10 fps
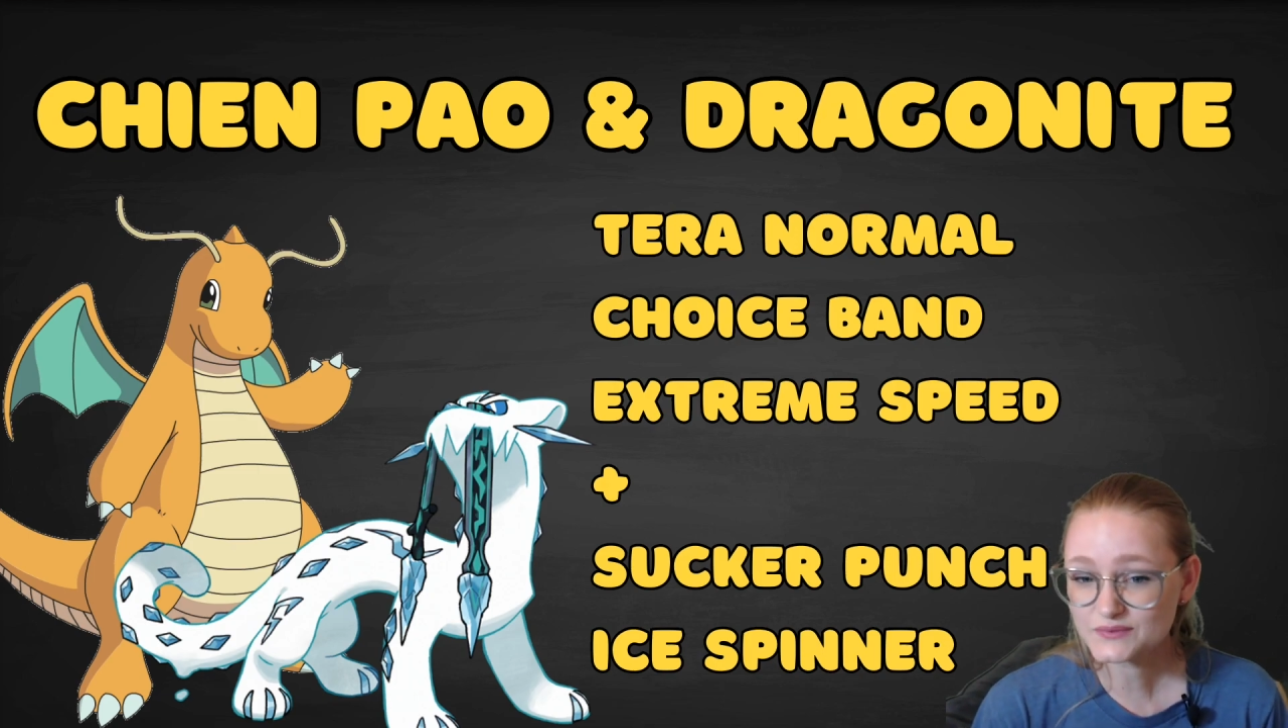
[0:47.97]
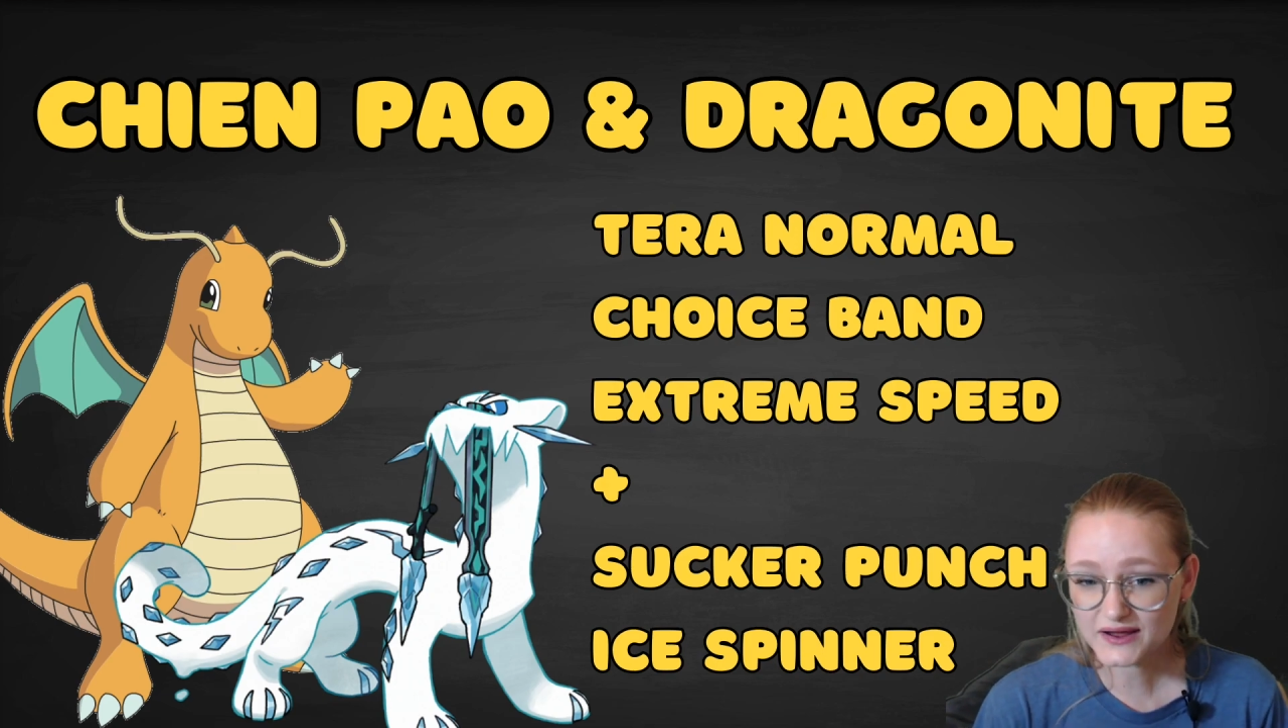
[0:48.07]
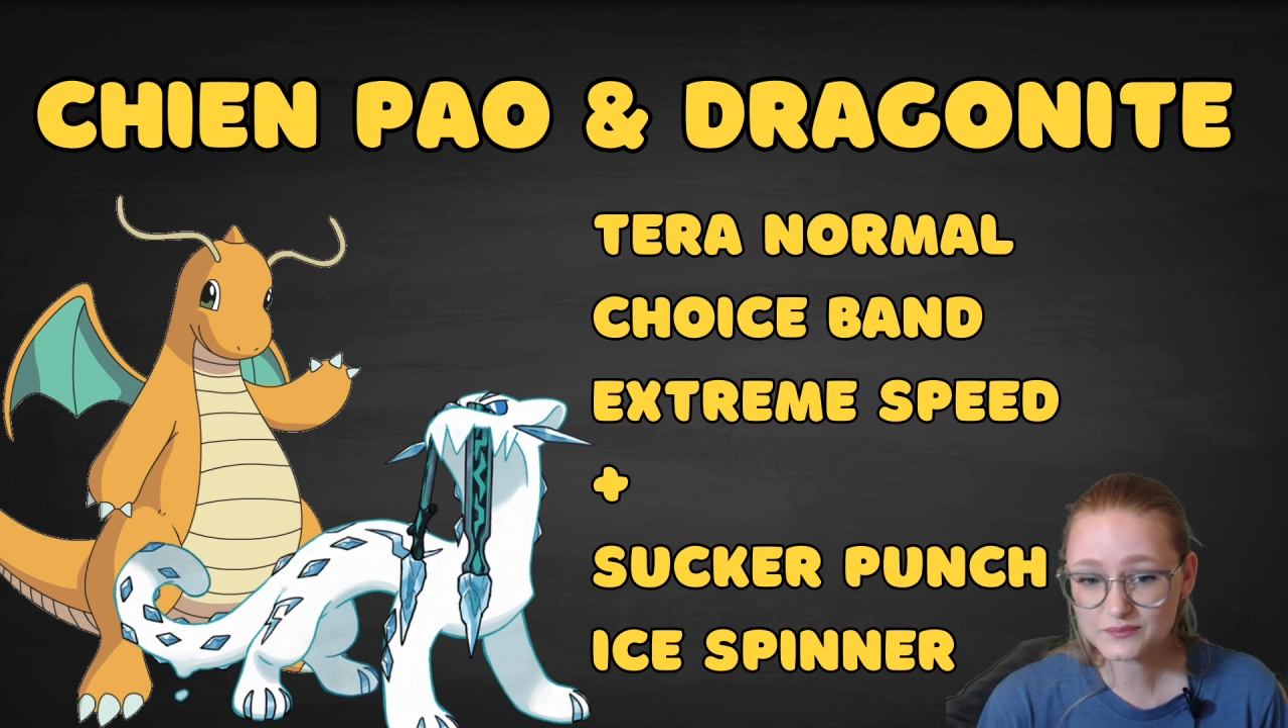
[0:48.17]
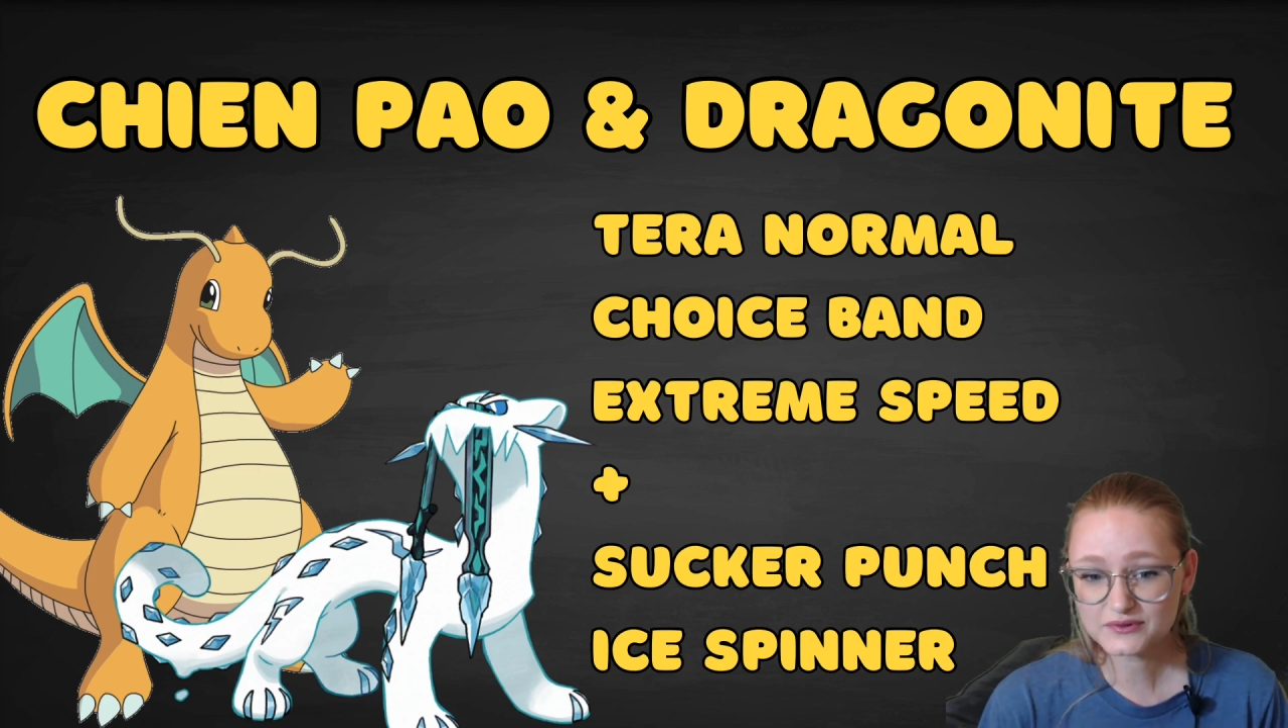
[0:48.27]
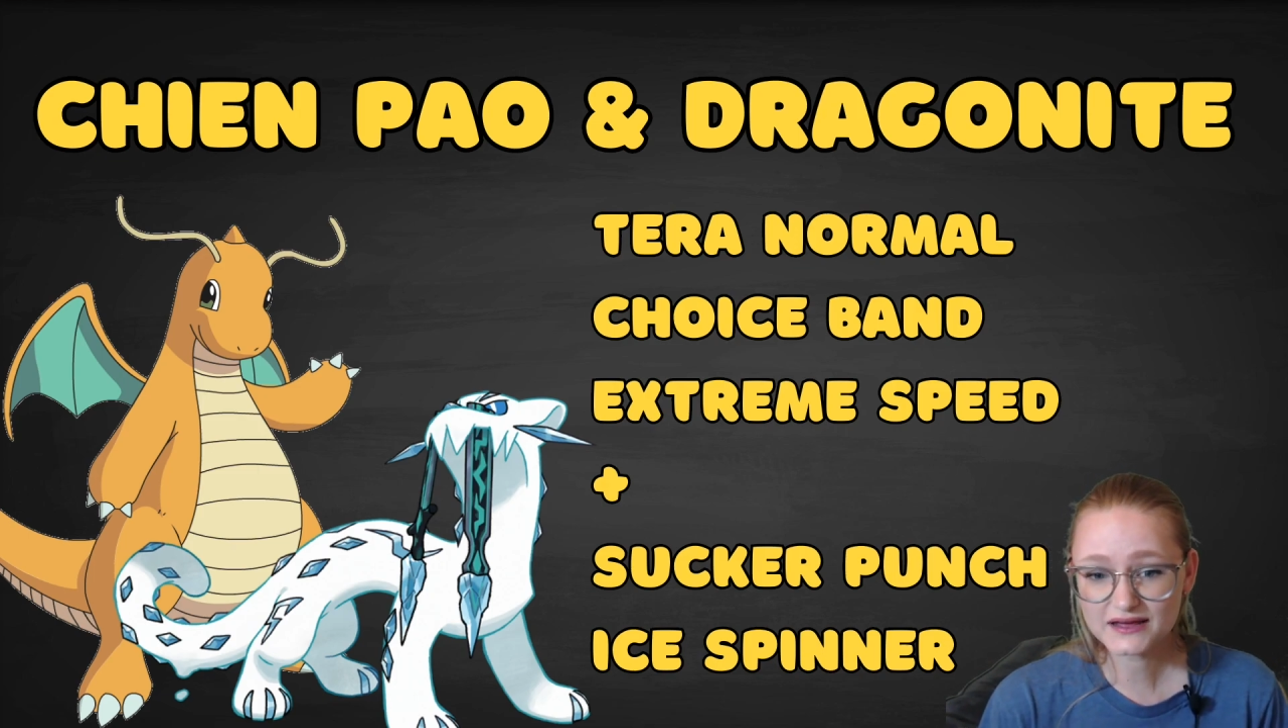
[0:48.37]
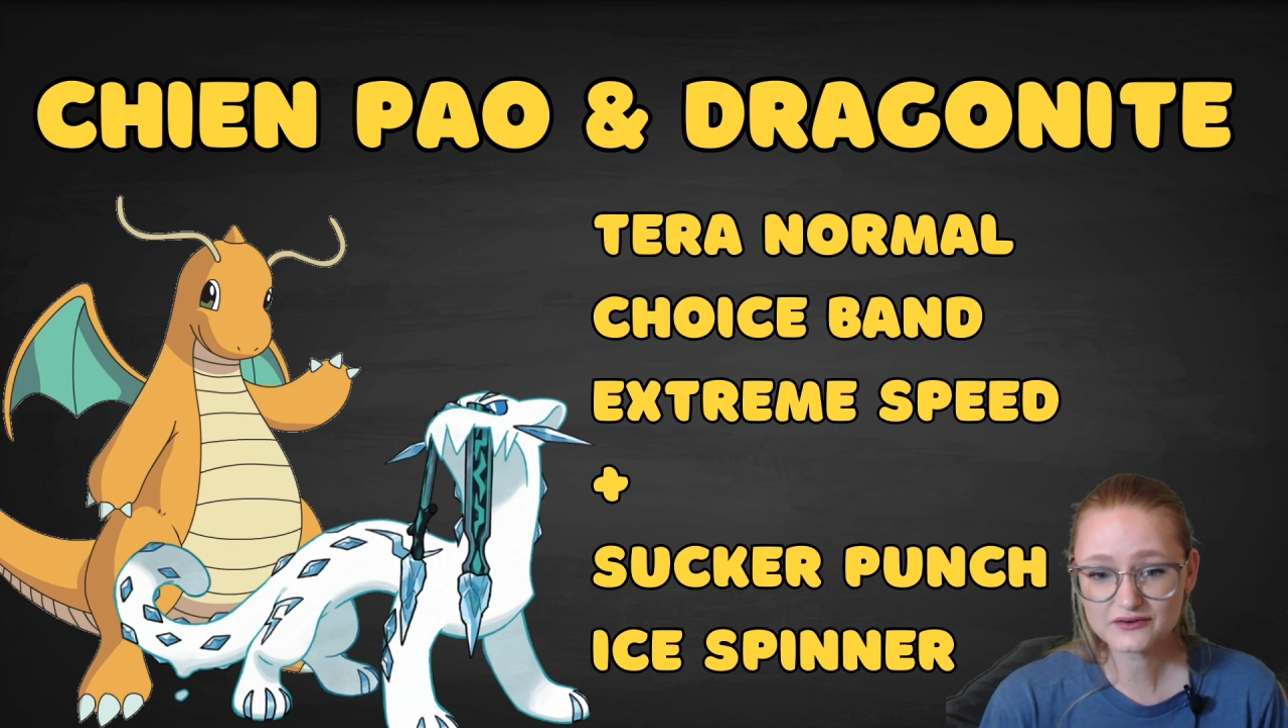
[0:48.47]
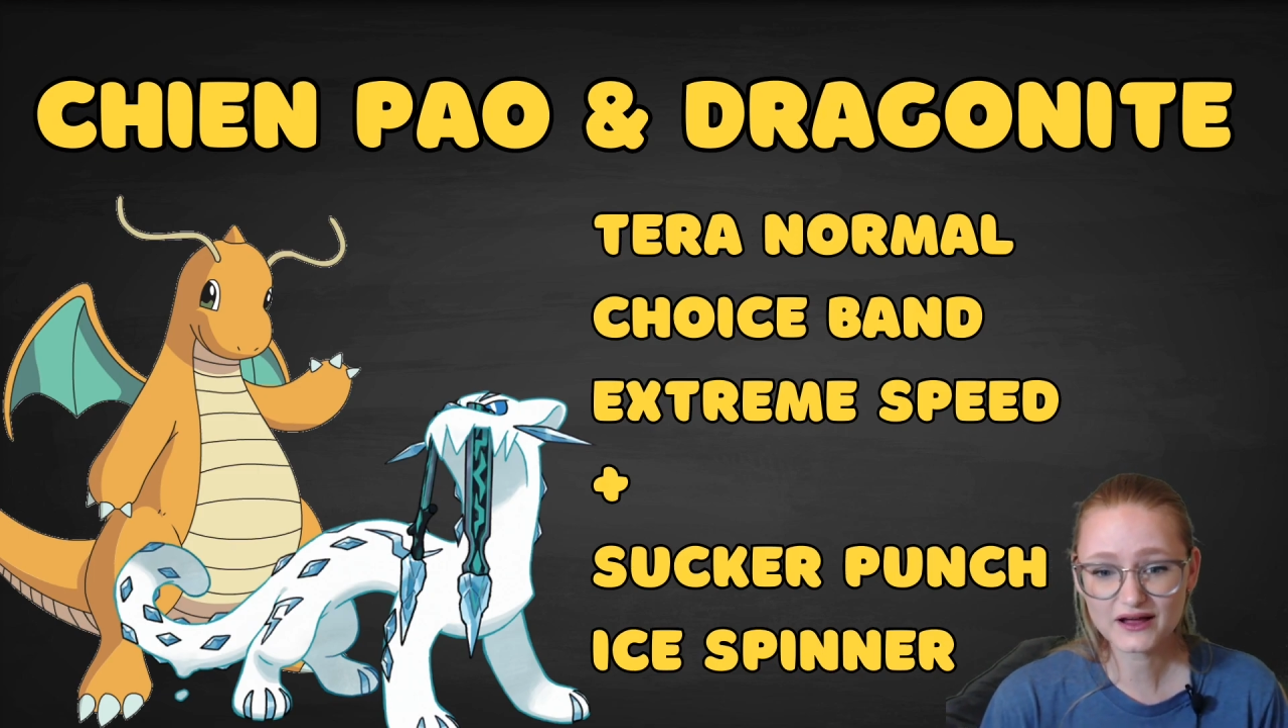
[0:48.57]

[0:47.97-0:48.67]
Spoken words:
way to play